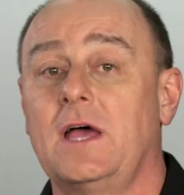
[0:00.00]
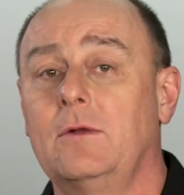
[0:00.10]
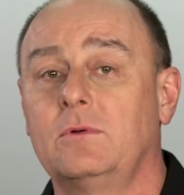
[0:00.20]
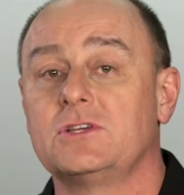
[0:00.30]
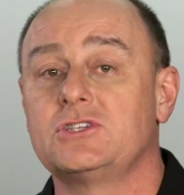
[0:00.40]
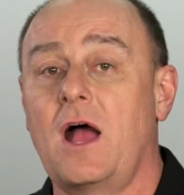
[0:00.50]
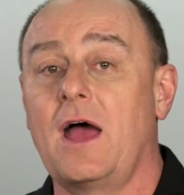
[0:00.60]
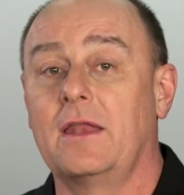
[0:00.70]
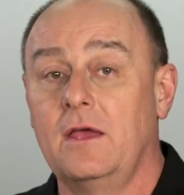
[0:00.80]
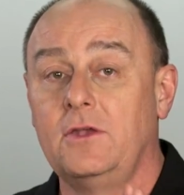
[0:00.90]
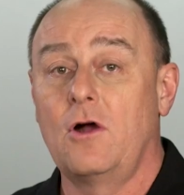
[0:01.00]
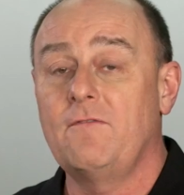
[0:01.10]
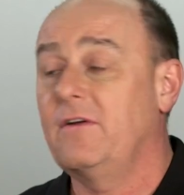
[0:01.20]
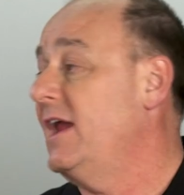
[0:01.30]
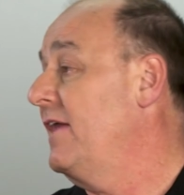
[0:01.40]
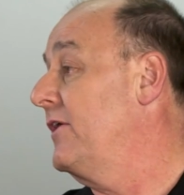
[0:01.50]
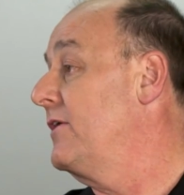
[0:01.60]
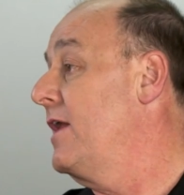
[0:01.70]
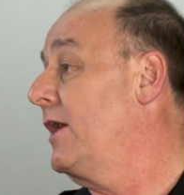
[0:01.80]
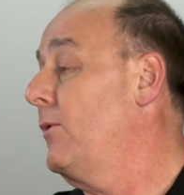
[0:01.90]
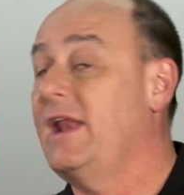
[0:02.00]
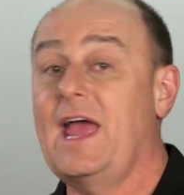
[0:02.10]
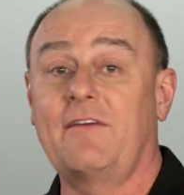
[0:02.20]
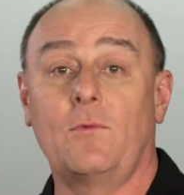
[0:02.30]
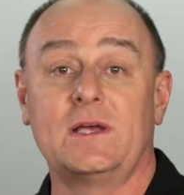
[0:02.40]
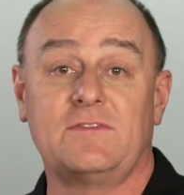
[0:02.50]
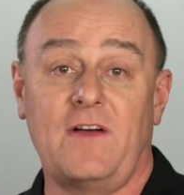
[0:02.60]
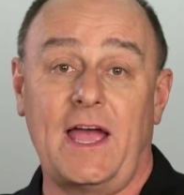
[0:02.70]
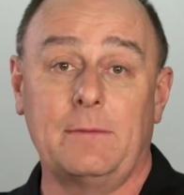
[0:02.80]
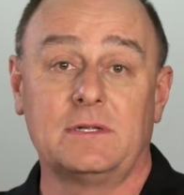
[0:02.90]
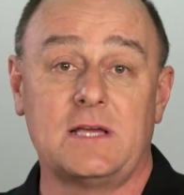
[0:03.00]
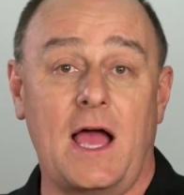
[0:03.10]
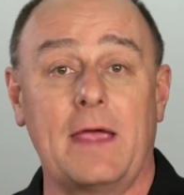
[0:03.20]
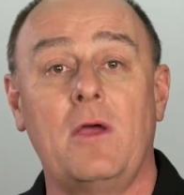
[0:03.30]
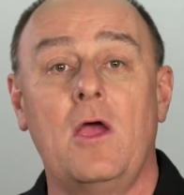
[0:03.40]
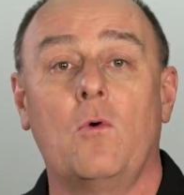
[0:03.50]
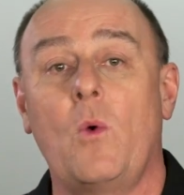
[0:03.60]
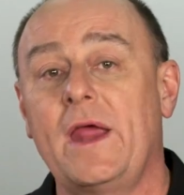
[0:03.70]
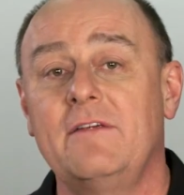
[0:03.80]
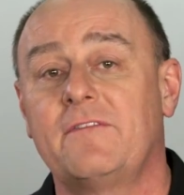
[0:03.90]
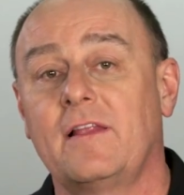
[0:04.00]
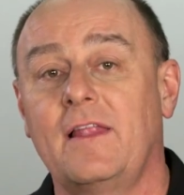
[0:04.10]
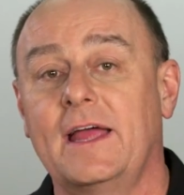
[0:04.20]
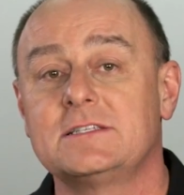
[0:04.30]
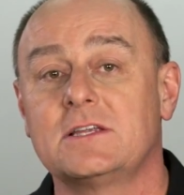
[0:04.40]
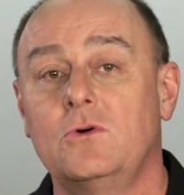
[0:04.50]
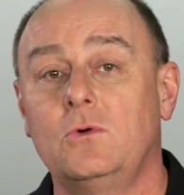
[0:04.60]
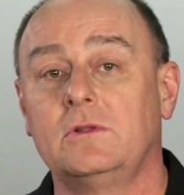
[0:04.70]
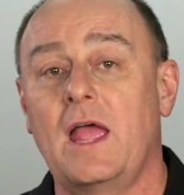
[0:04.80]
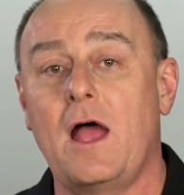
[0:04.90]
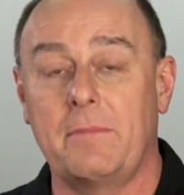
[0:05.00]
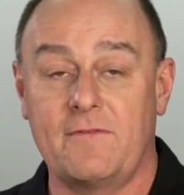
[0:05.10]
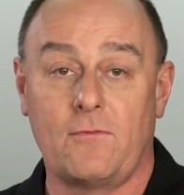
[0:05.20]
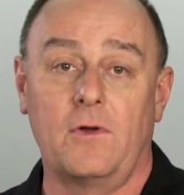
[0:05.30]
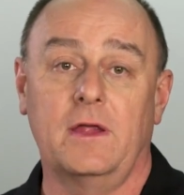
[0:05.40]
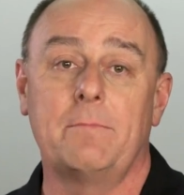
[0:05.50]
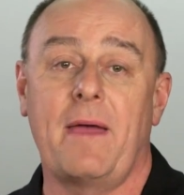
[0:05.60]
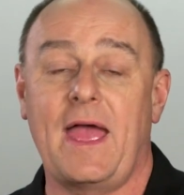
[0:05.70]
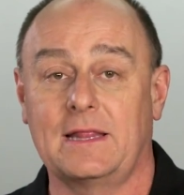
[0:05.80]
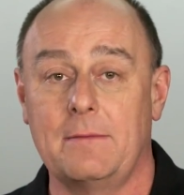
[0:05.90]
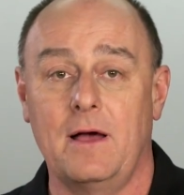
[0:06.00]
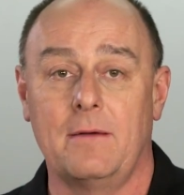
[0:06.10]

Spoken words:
done with the shot, don't forget that you're not going to have to waste valuable time waiting for the lights to cool down before you can pack them